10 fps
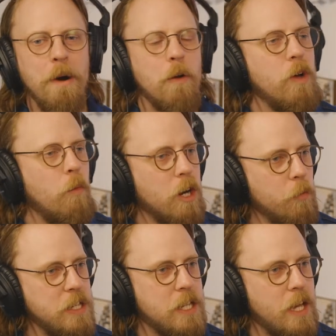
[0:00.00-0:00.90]
But what do
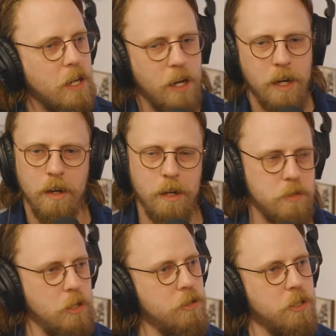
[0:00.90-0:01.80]
we say? I'm
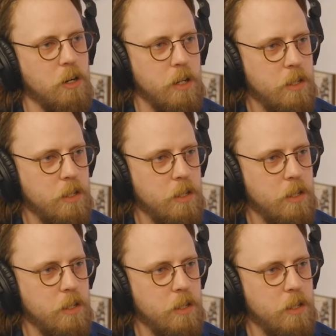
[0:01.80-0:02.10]
so sorry.